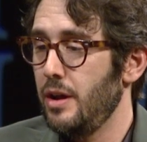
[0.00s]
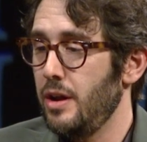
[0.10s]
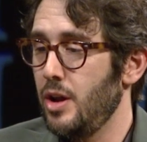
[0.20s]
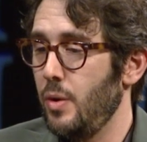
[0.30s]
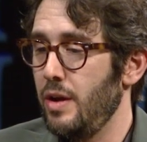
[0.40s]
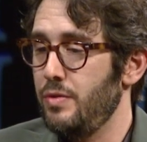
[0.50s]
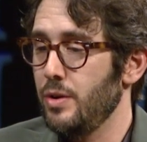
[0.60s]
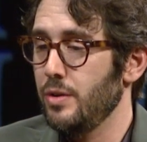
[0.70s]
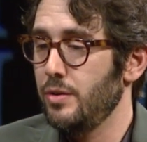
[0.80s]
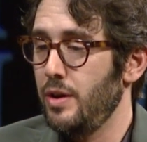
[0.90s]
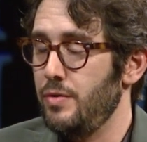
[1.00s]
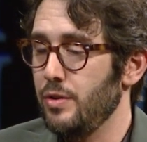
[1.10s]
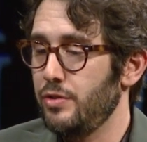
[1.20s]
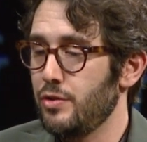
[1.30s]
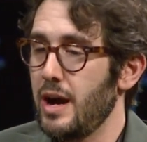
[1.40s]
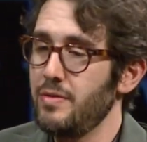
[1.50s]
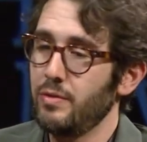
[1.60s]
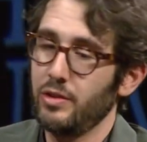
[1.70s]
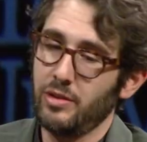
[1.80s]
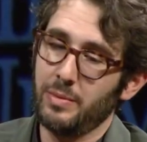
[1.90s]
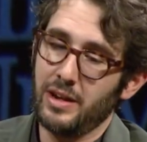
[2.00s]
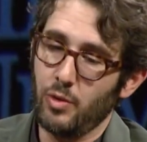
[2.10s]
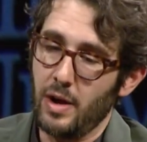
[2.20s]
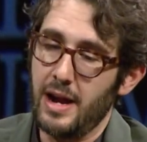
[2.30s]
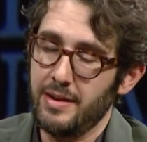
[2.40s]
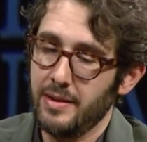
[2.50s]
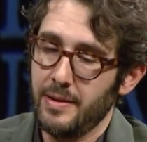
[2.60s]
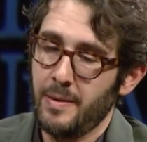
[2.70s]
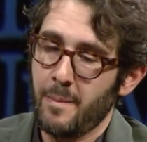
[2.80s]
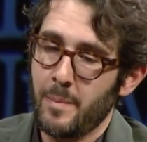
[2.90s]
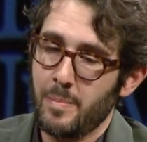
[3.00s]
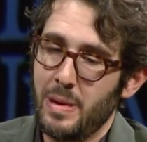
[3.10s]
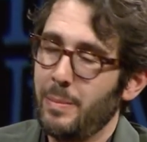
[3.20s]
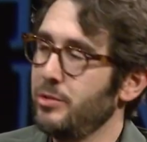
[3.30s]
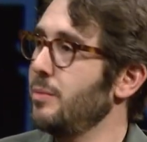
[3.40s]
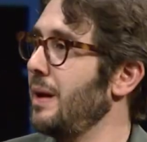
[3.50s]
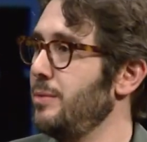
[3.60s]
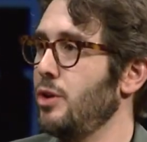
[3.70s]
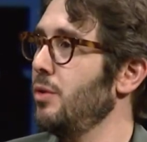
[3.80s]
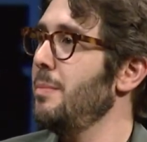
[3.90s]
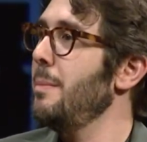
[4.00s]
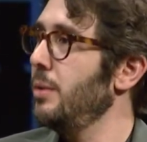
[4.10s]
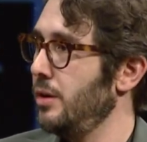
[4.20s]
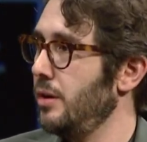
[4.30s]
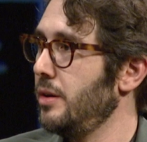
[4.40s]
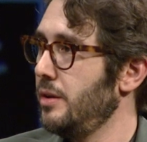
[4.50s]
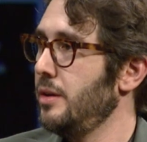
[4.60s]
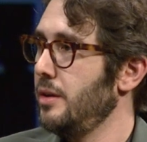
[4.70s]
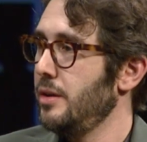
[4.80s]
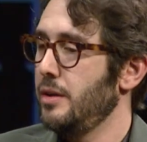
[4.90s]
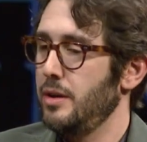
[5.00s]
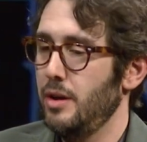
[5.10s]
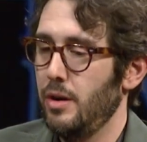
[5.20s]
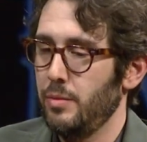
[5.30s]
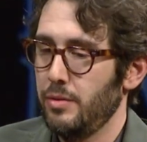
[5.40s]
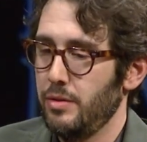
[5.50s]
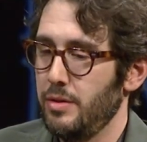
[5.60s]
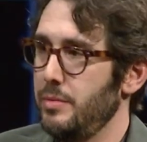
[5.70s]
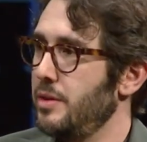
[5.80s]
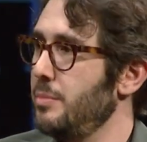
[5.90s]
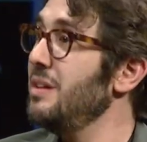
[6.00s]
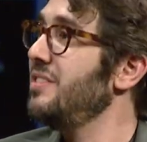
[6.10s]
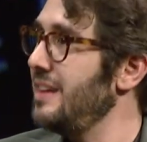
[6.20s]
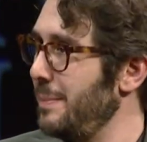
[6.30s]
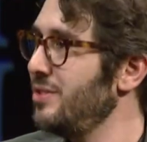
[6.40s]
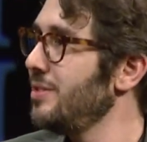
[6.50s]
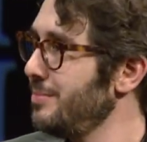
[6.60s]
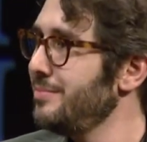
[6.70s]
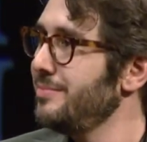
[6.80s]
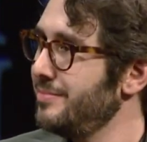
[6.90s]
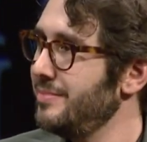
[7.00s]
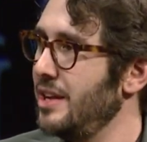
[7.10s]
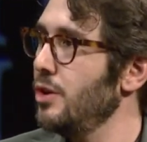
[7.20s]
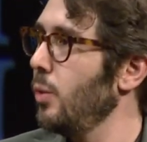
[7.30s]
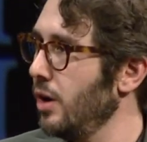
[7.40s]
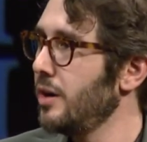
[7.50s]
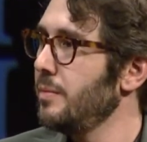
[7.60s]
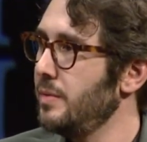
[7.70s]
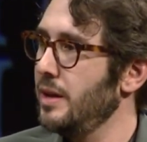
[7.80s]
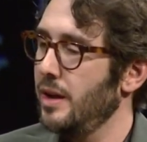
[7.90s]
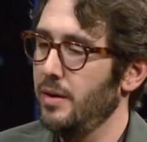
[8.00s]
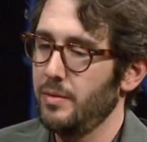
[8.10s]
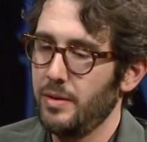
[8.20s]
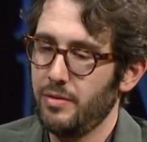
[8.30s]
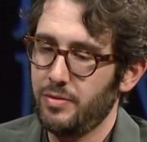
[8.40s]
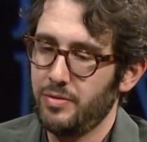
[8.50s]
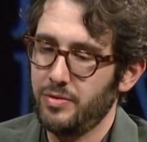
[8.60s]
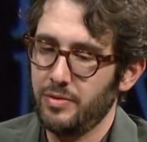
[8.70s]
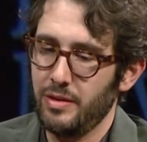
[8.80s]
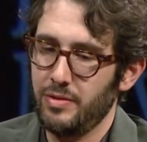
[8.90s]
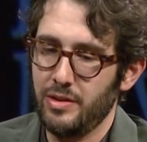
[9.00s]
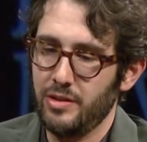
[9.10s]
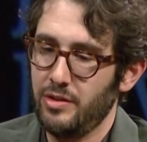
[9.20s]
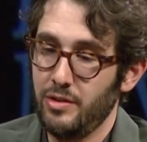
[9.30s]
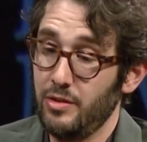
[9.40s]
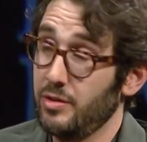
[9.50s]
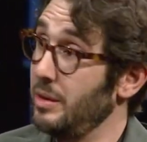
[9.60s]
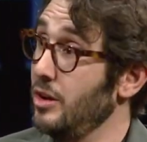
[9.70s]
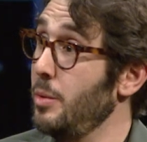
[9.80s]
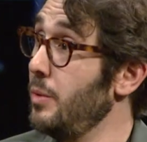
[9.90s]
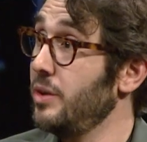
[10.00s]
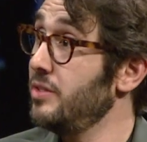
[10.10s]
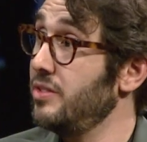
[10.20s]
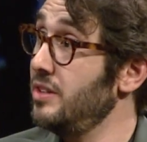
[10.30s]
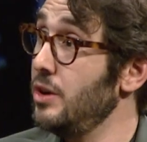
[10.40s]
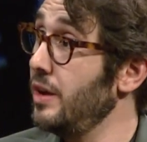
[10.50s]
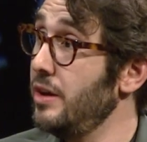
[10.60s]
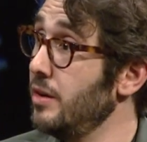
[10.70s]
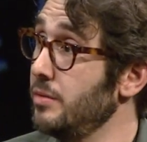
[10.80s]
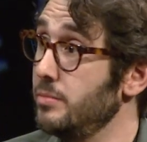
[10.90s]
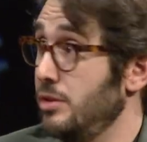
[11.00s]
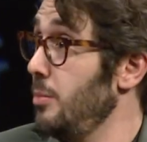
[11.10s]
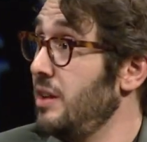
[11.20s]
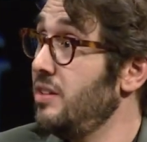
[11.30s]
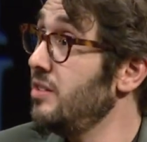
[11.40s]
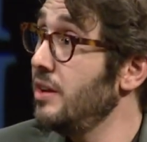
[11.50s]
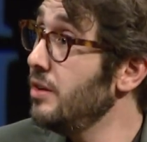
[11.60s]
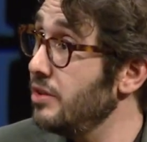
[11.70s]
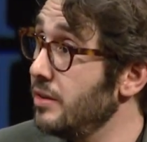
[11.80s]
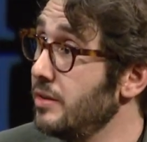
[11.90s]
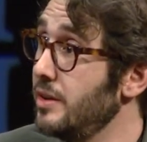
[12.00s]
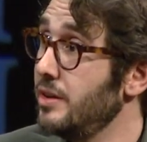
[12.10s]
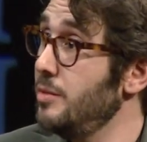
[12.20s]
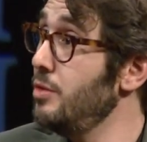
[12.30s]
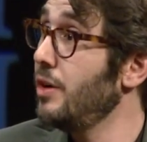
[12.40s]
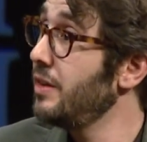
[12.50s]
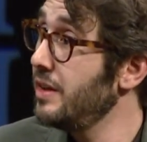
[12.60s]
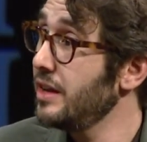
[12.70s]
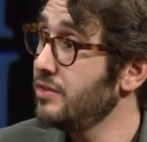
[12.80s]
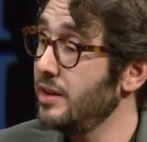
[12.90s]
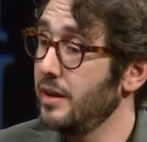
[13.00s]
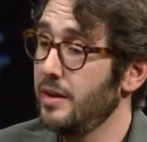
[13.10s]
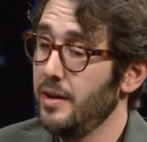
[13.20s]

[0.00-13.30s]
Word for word: you know, if you're if you're striving for something great, people sometimes don't remember you know, the, the missteps in your work. You know, if, if you, did, you do something nobody wants to see or hear, nobody sees and hears it. You move on to the next thing.